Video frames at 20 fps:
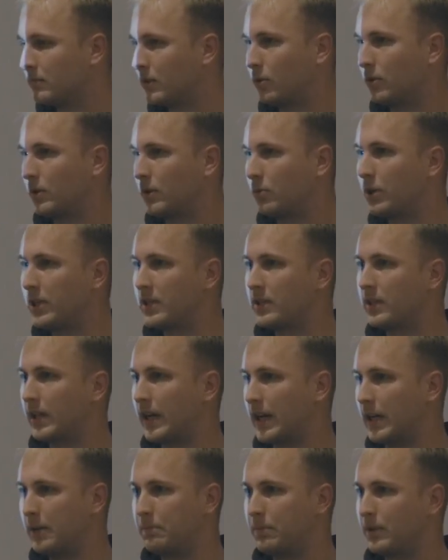recent
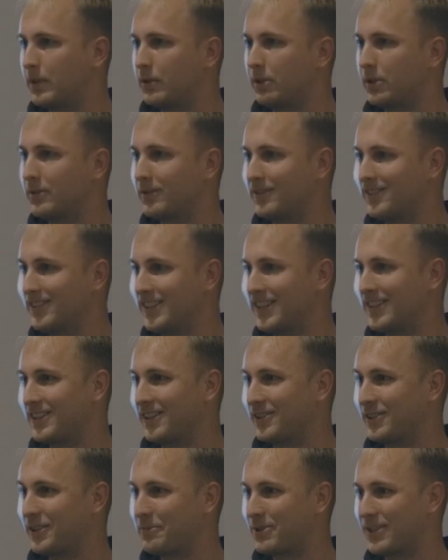hype around
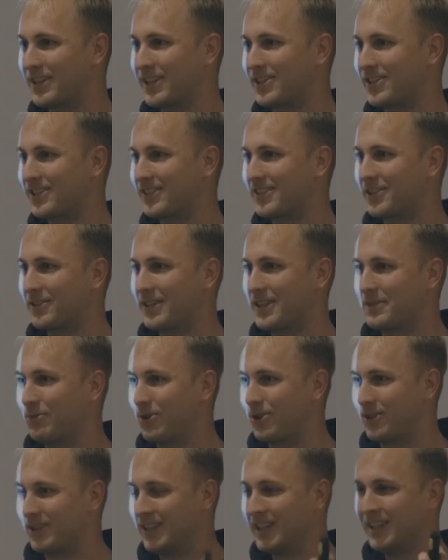account abstraction. So it's
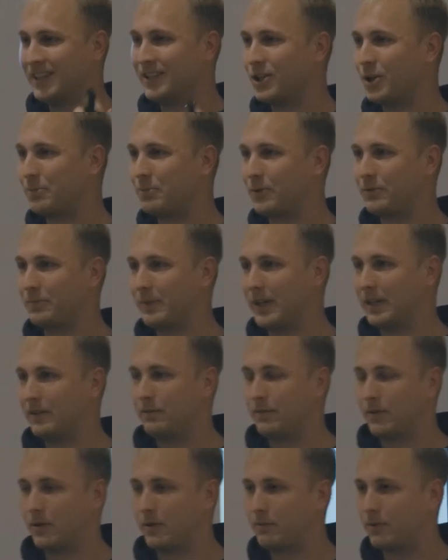more top of mind
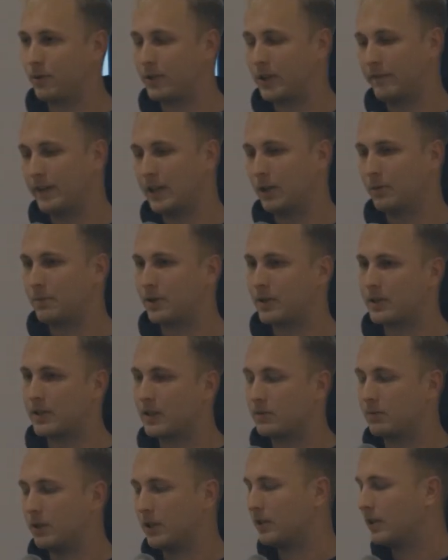for developers
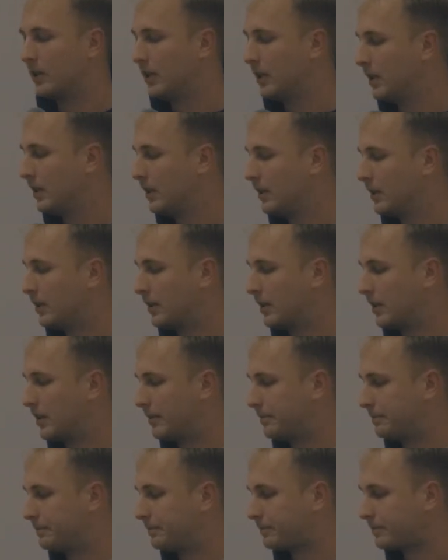as well.
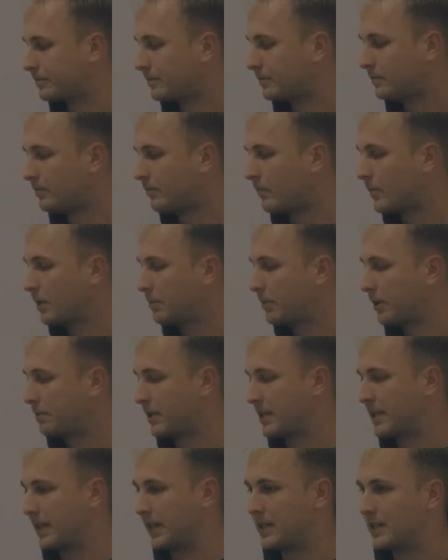But
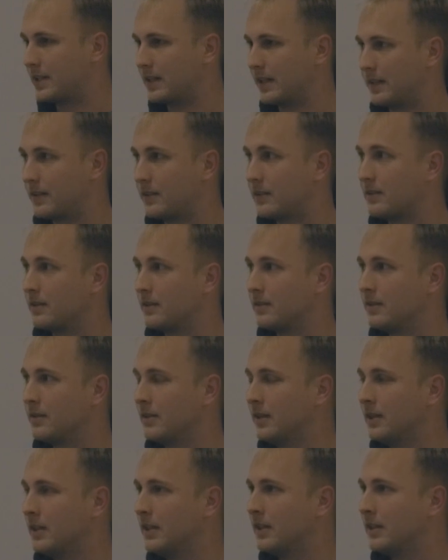besides that,
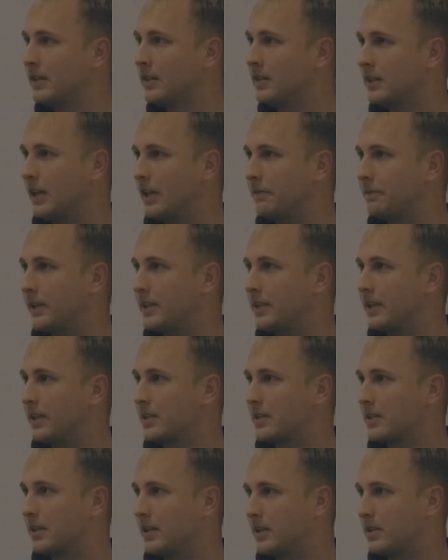I think
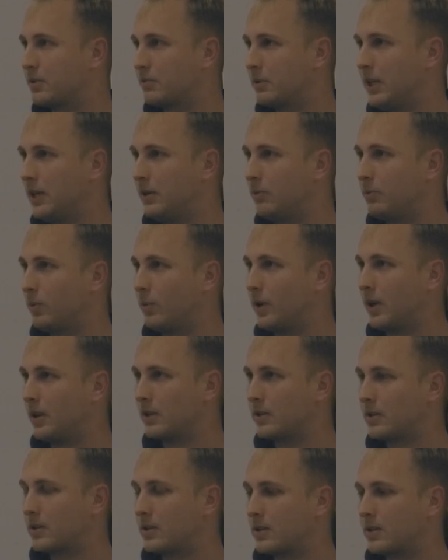it's really
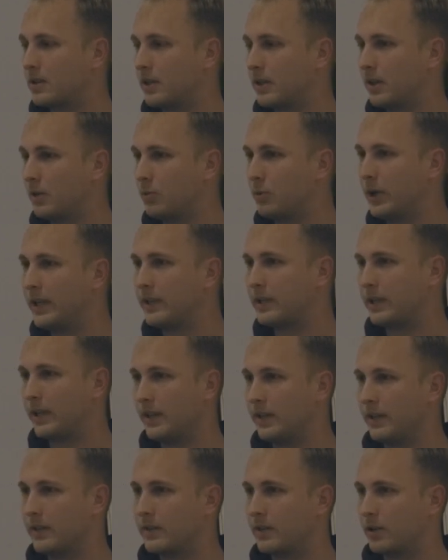once
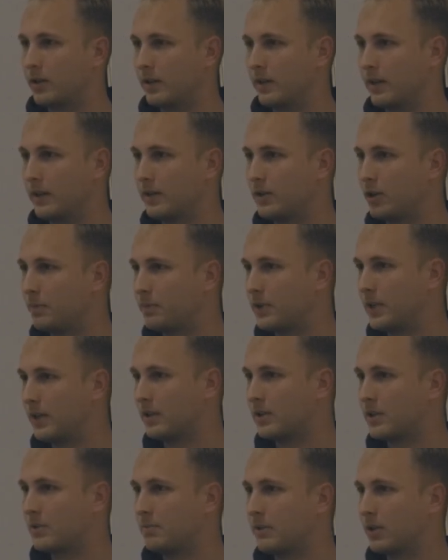retail is
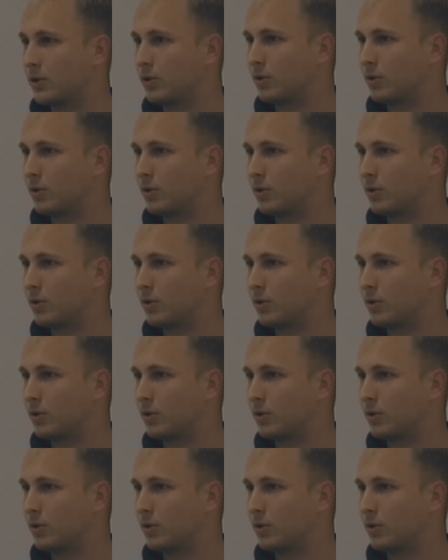adopting smart